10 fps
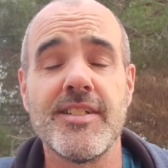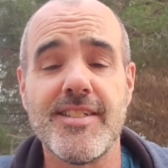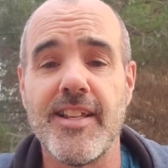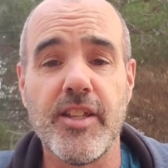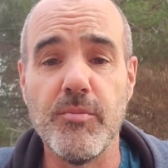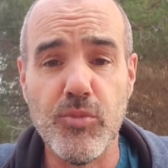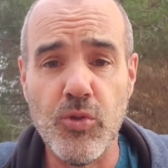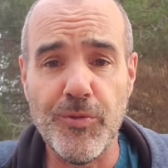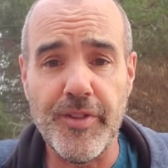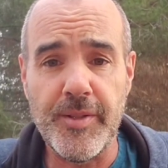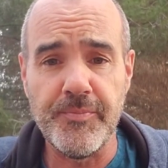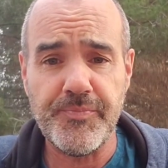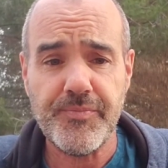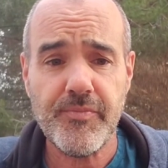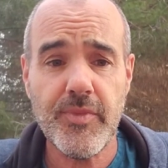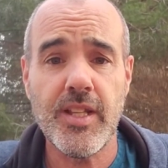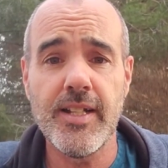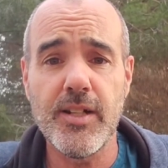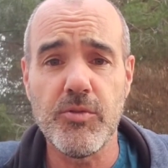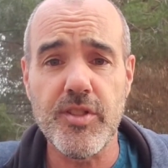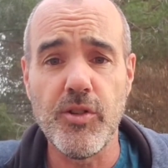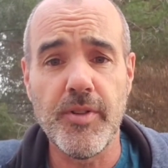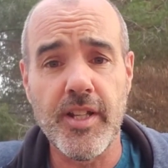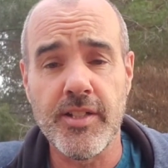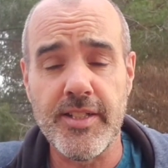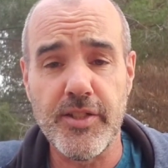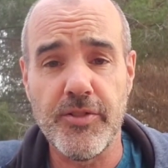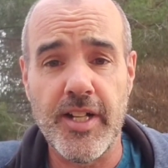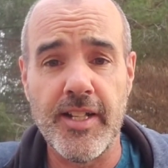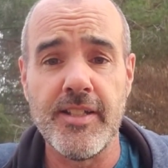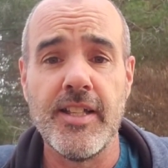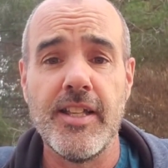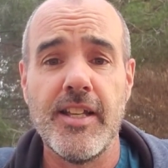It's like a movie that was going on in your head.